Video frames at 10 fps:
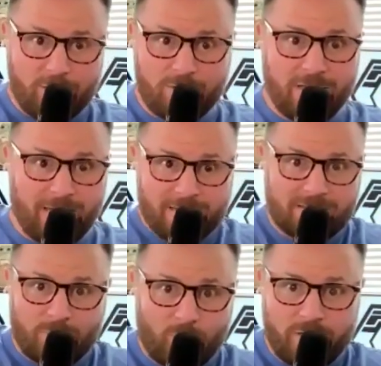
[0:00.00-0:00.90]
You can get
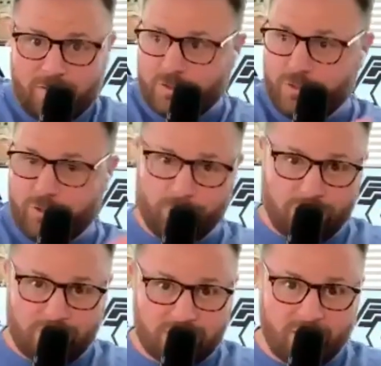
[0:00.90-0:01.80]
someone to shoot
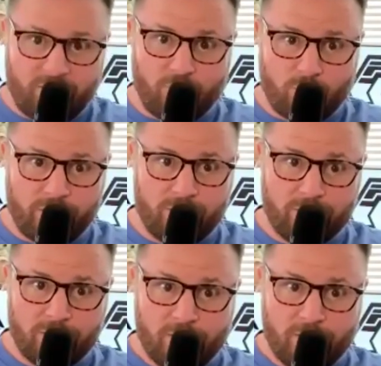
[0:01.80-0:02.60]
this stuff for you,